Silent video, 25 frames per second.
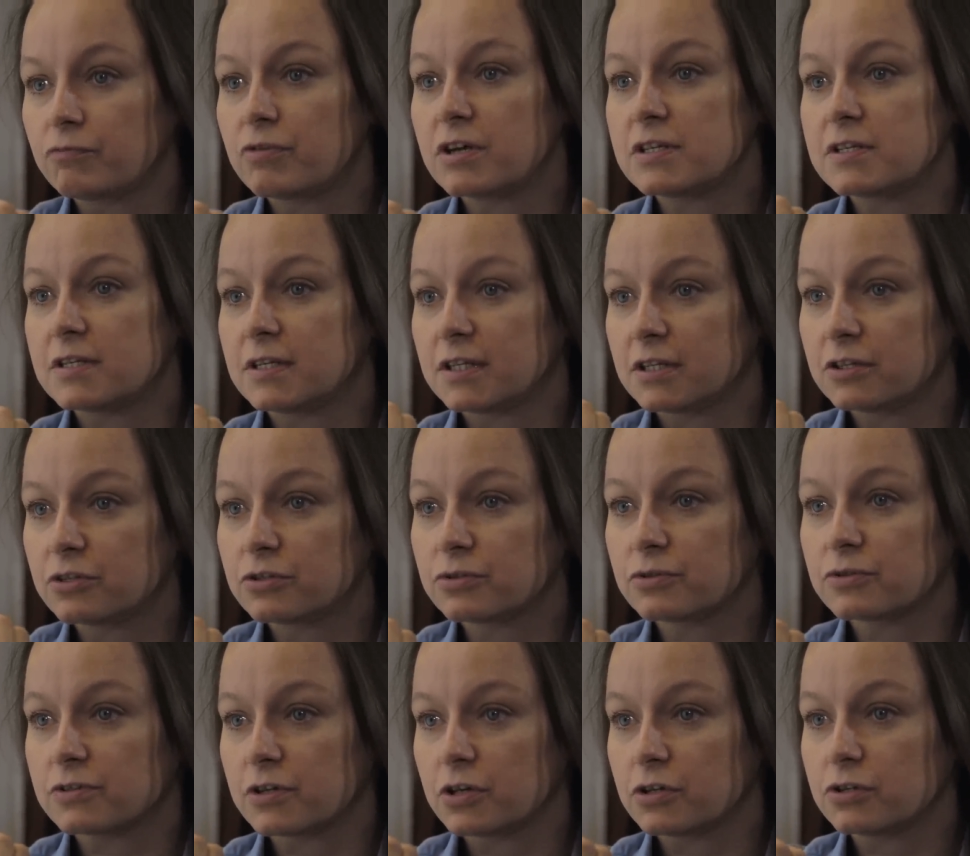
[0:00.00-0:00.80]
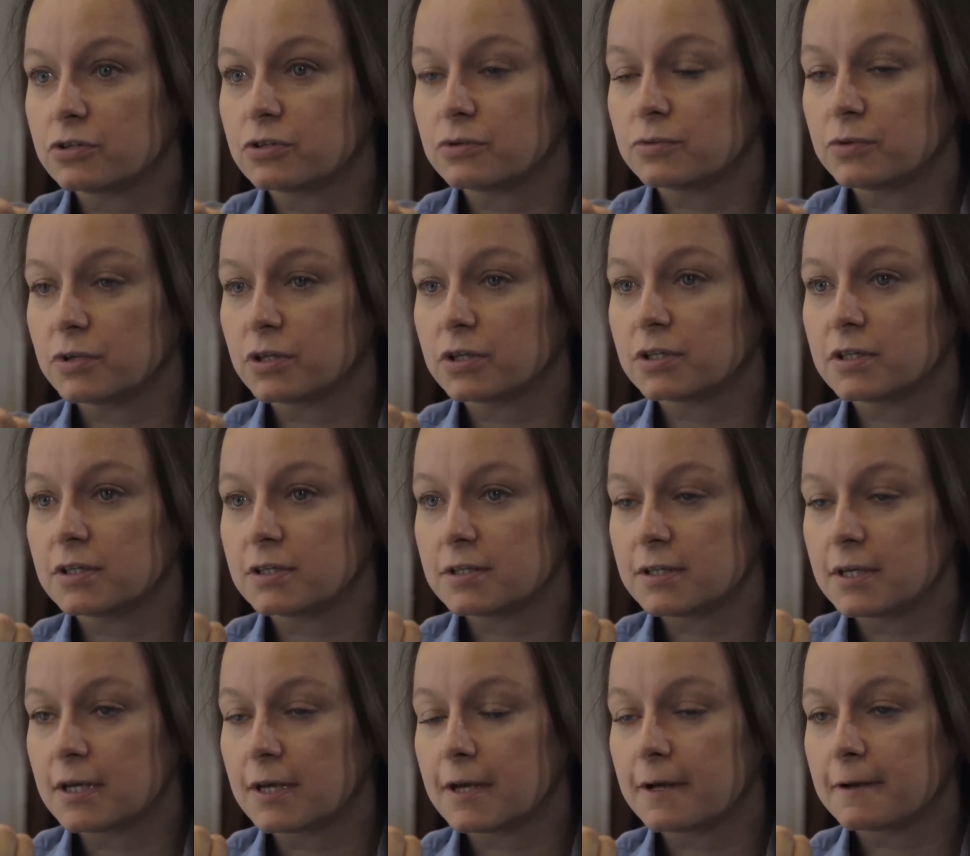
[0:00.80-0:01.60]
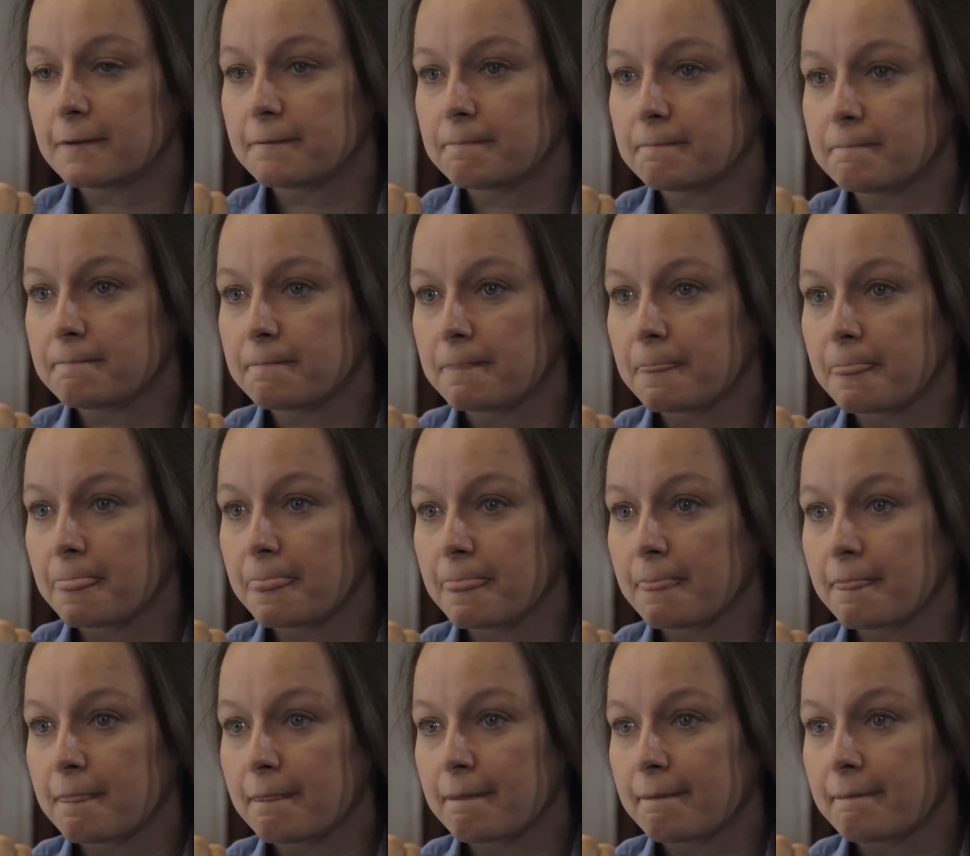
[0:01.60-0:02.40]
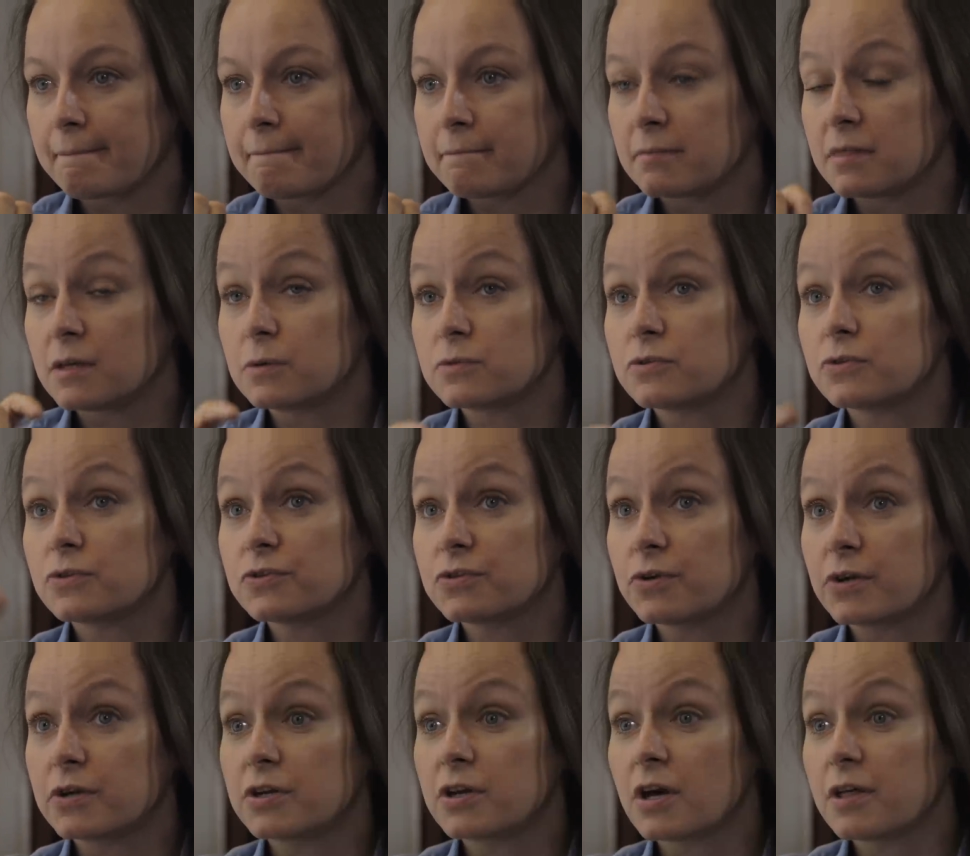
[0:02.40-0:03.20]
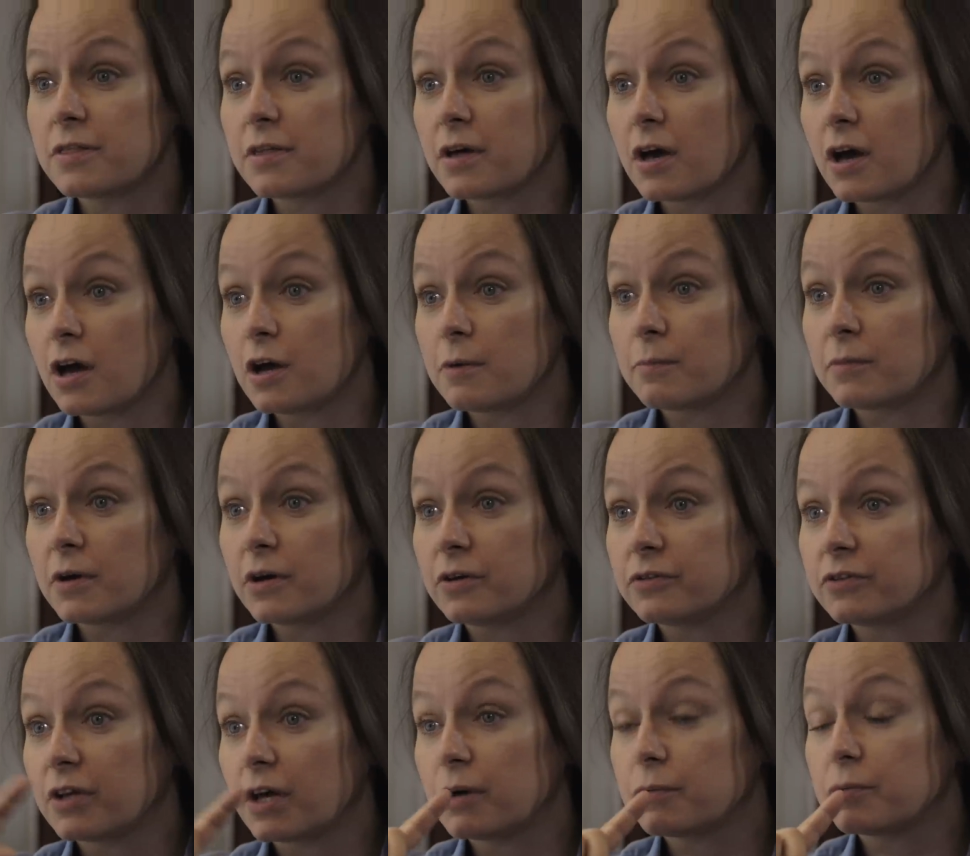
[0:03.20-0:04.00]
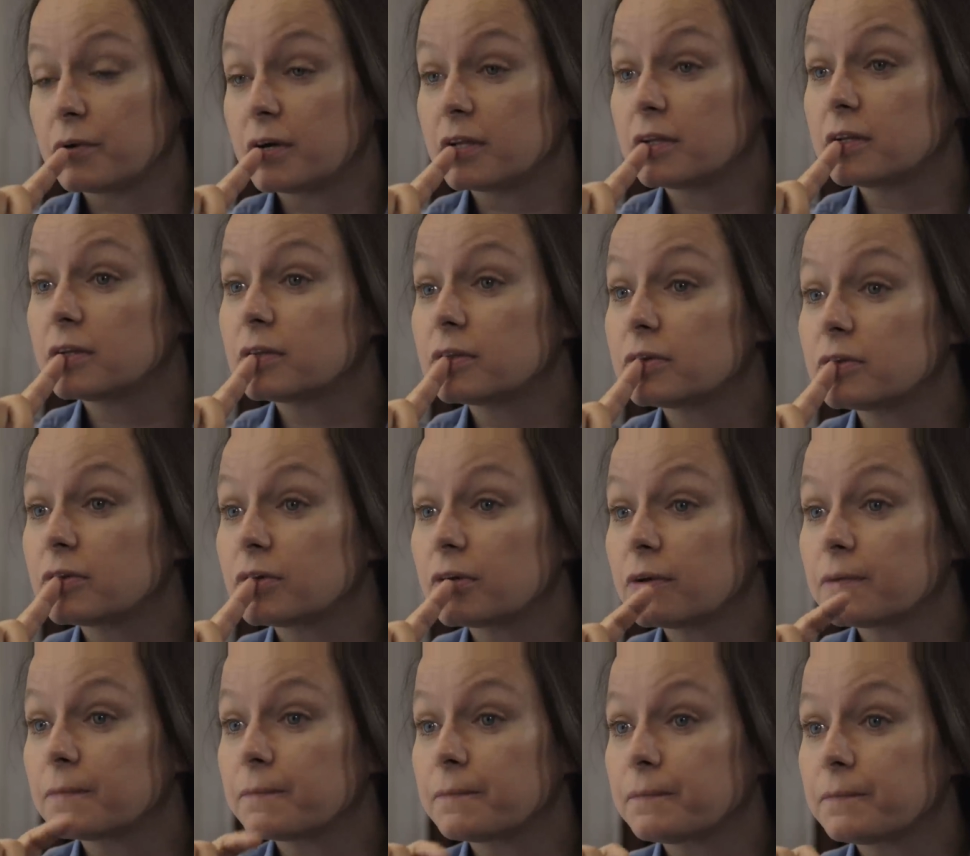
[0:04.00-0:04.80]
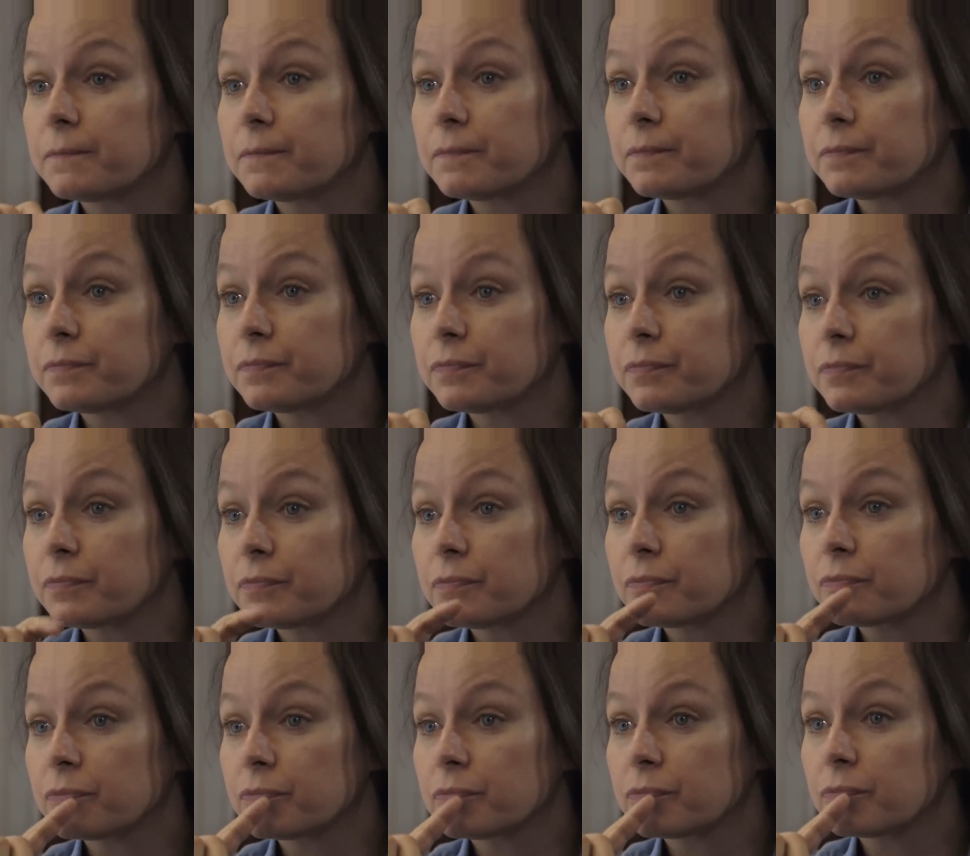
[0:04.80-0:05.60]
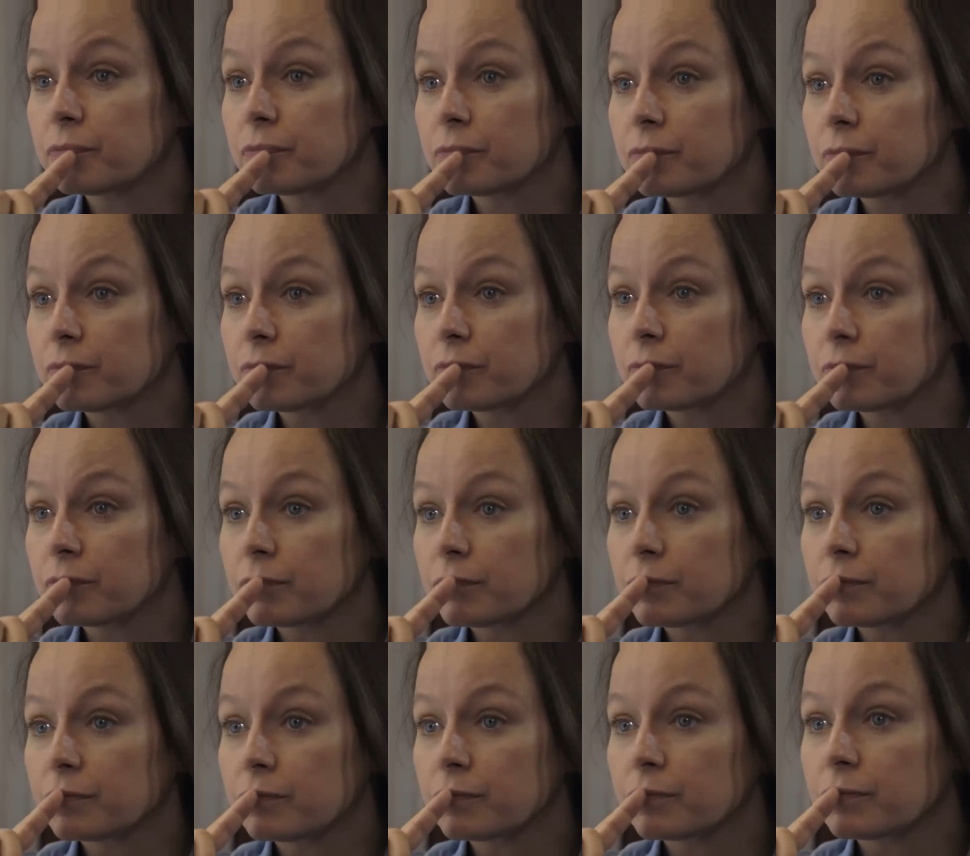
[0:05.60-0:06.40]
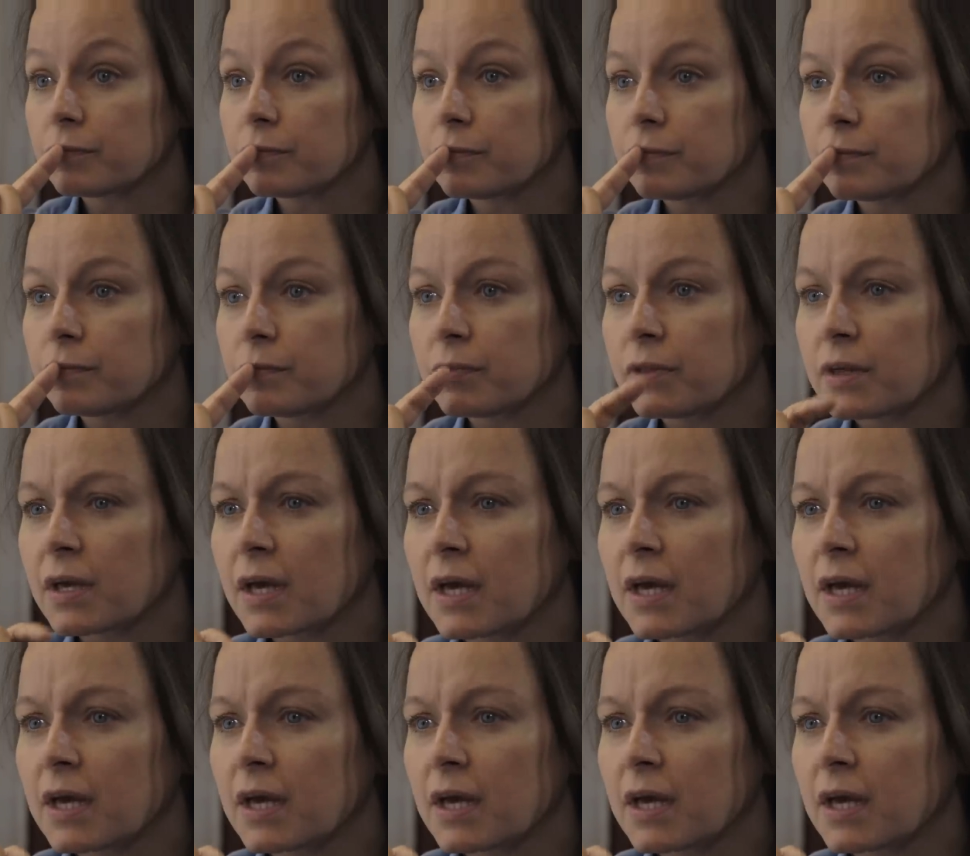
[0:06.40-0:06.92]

Residential social workers, yeah. There was and also what, another what home I was at abuse Abuse are you, what, what are you talking about?